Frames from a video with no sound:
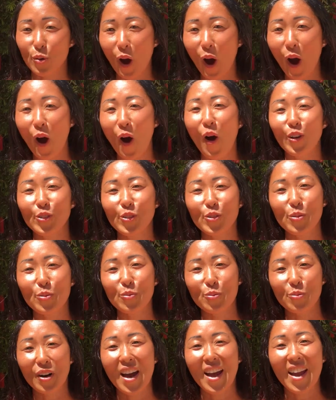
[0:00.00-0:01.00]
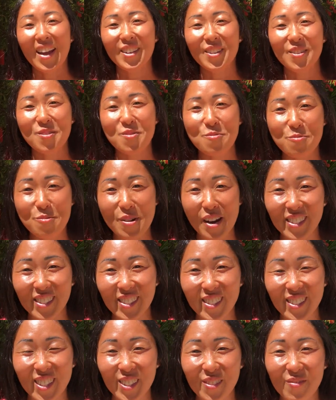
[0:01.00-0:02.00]
ask the right
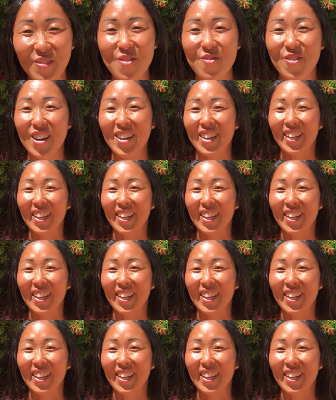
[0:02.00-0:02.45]
questions, my friend.